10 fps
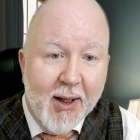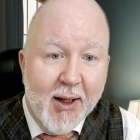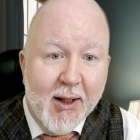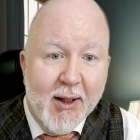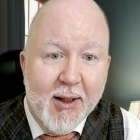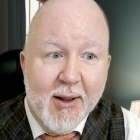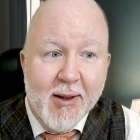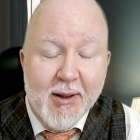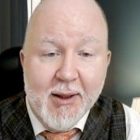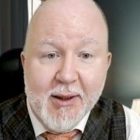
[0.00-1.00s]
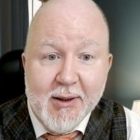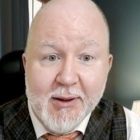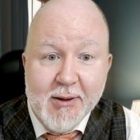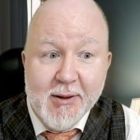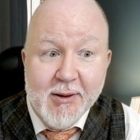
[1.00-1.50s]

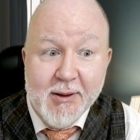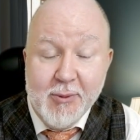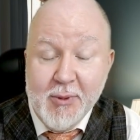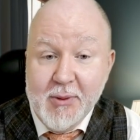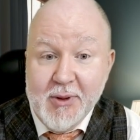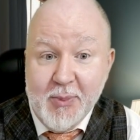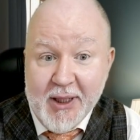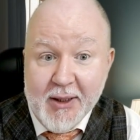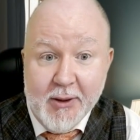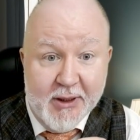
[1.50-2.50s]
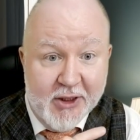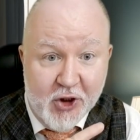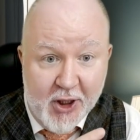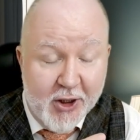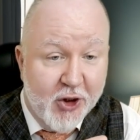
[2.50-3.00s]
And it will depend on the judge,